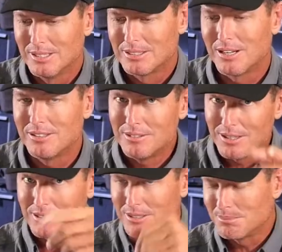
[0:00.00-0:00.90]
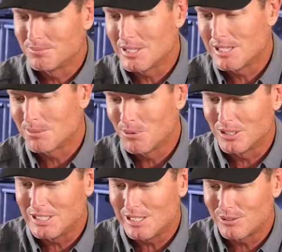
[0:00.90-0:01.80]
So there's some
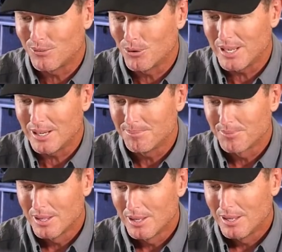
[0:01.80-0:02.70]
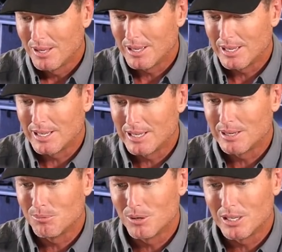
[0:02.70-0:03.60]
ideas for you.
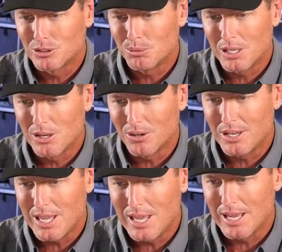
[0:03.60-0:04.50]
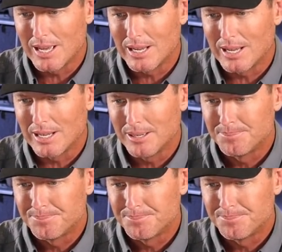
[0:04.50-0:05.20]
What else we got here?